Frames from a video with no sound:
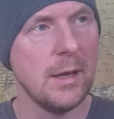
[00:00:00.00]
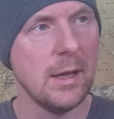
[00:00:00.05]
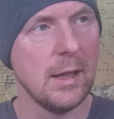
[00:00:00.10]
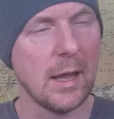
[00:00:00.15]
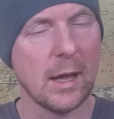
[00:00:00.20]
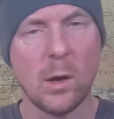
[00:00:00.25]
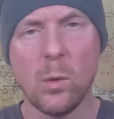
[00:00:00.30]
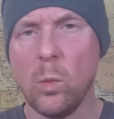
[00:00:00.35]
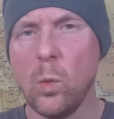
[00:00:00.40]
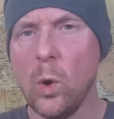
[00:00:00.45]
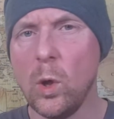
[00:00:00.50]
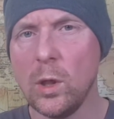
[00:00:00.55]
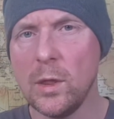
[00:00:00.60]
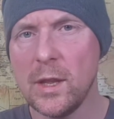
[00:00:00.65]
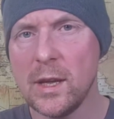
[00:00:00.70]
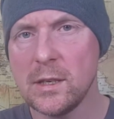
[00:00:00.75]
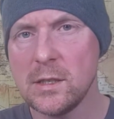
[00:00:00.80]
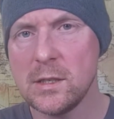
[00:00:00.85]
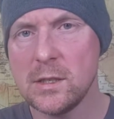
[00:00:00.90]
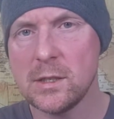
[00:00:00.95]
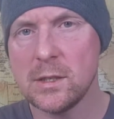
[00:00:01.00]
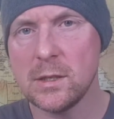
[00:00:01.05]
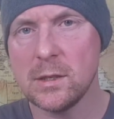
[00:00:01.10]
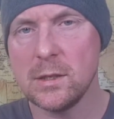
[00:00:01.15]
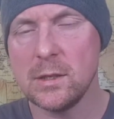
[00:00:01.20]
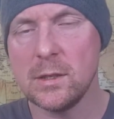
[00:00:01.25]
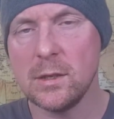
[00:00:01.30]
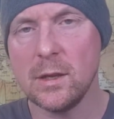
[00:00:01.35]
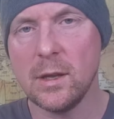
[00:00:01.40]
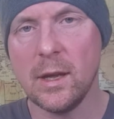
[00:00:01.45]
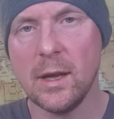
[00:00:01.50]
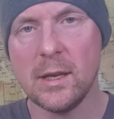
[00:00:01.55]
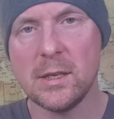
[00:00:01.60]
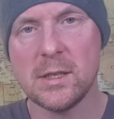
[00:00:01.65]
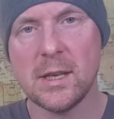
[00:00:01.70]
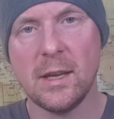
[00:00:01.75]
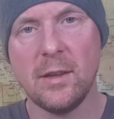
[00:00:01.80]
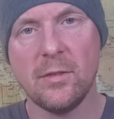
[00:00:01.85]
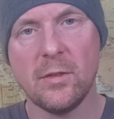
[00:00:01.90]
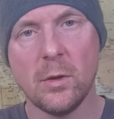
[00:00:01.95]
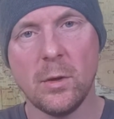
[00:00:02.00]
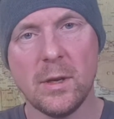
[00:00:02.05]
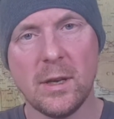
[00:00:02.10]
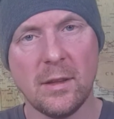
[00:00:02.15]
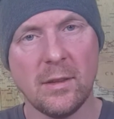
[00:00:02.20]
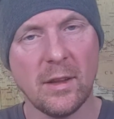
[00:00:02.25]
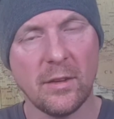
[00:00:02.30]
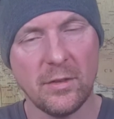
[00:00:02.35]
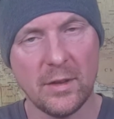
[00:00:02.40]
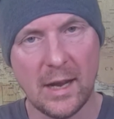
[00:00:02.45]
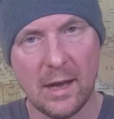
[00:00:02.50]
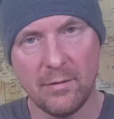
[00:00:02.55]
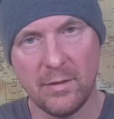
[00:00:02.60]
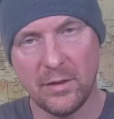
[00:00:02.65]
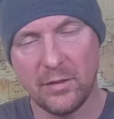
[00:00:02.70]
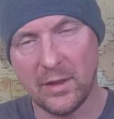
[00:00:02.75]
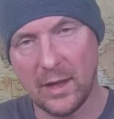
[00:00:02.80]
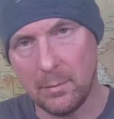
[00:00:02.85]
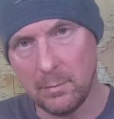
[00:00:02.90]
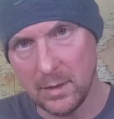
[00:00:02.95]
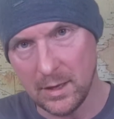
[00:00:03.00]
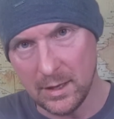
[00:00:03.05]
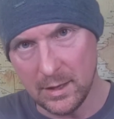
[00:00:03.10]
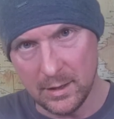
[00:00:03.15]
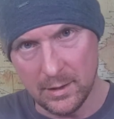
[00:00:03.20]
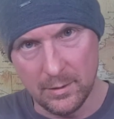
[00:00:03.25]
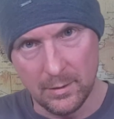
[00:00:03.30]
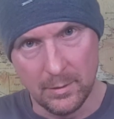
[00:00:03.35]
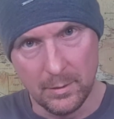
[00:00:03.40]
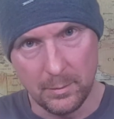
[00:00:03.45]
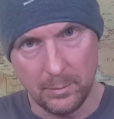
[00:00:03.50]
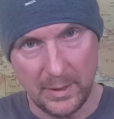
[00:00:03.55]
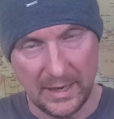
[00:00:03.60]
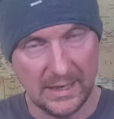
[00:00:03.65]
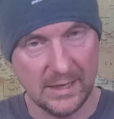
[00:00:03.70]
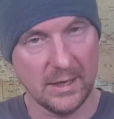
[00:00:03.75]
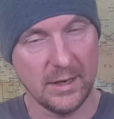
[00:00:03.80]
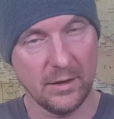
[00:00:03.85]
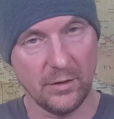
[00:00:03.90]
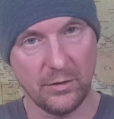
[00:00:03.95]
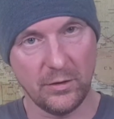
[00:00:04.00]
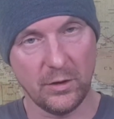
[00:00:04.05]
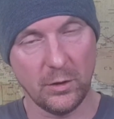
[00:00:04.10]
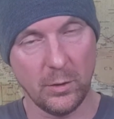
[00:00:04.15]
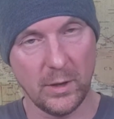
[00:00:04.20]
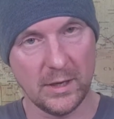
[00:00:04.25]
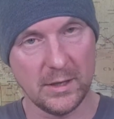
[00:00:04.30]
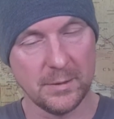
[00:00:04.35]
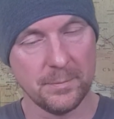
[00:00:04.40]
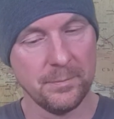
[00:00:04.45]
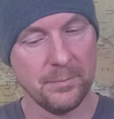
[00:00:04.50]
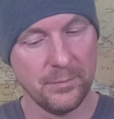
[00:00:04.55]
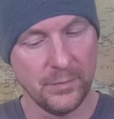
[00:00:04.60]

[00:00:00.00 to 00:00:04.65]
like a walnut taste to it. It doesn't have the same peatiness to it.